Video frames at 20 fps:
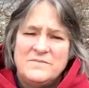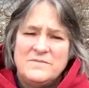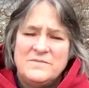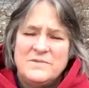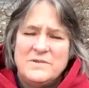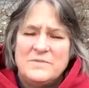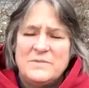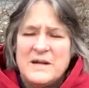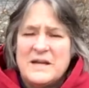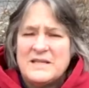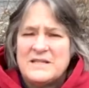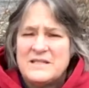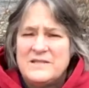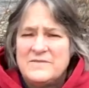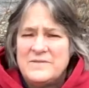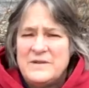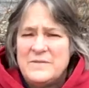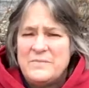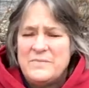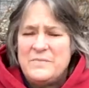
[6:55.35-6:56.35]
the rest
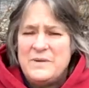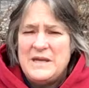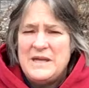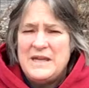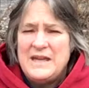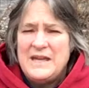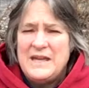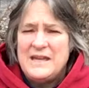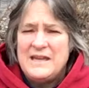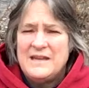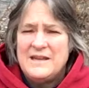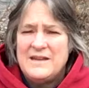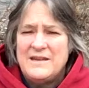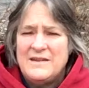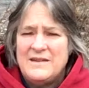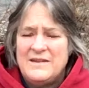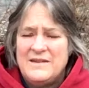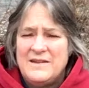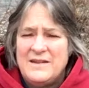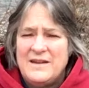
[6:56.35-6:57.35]
of it being
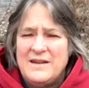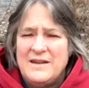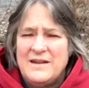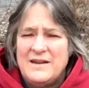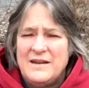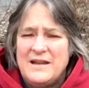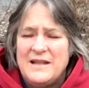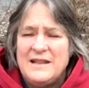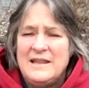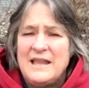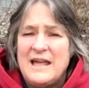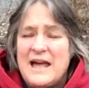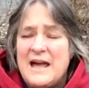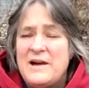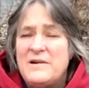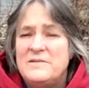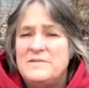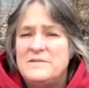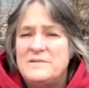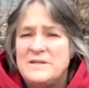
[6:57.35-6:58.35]

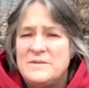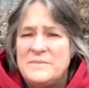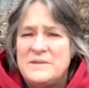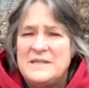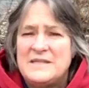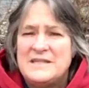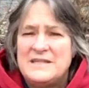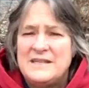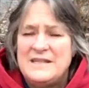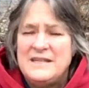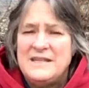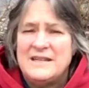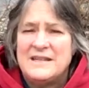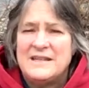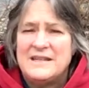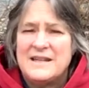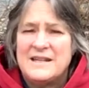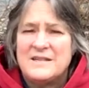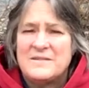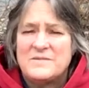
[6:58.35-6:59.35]
allowed to be seen.
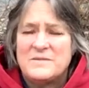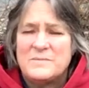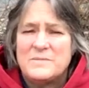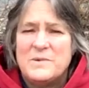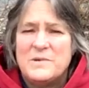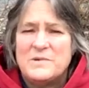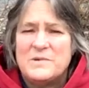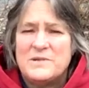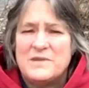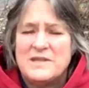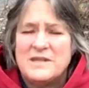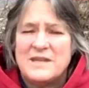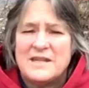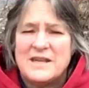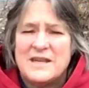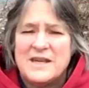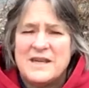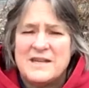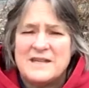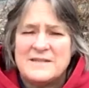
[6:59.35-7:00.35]
That was mostly the
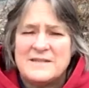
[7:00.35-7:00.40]
case.